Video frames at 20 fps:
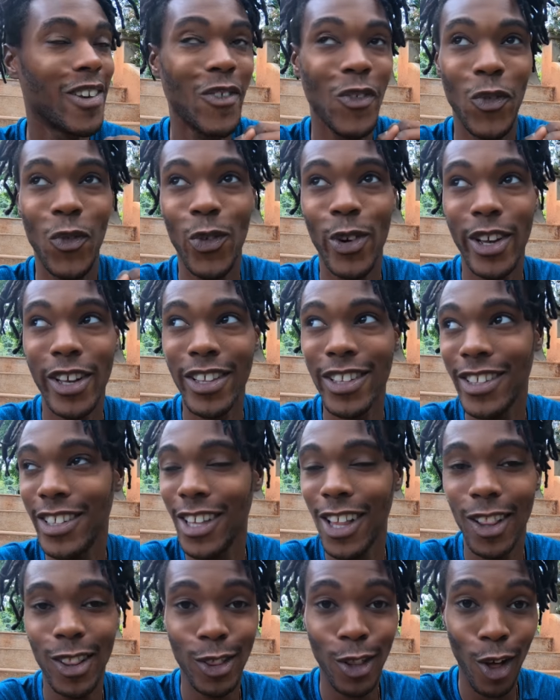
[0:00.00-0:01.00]
really
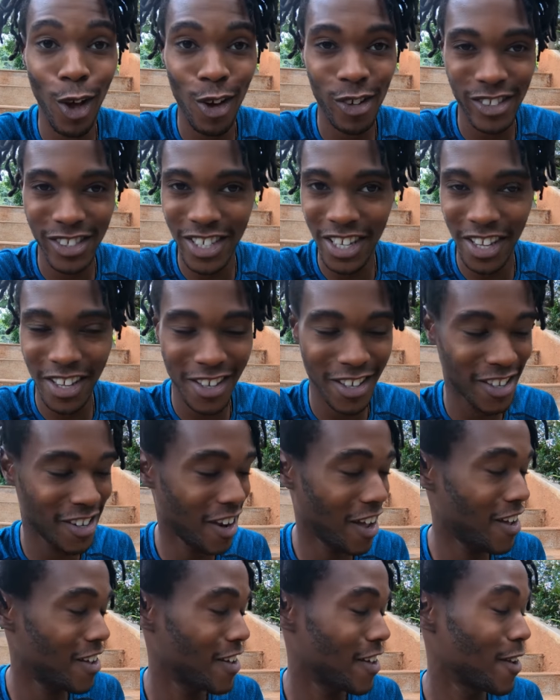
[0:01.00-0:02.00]
long day and
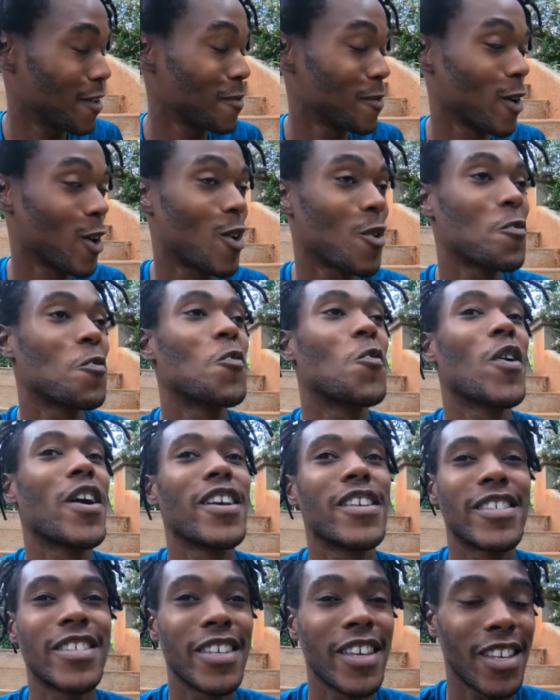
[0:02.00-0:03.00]
I am
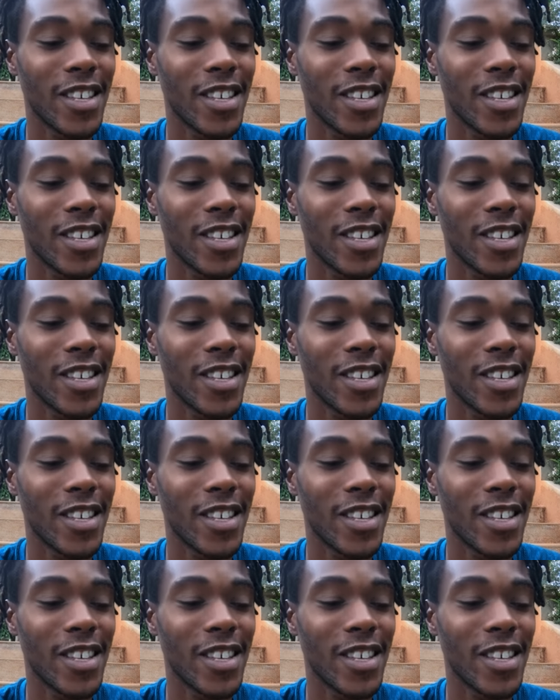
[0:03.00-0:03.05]
crazy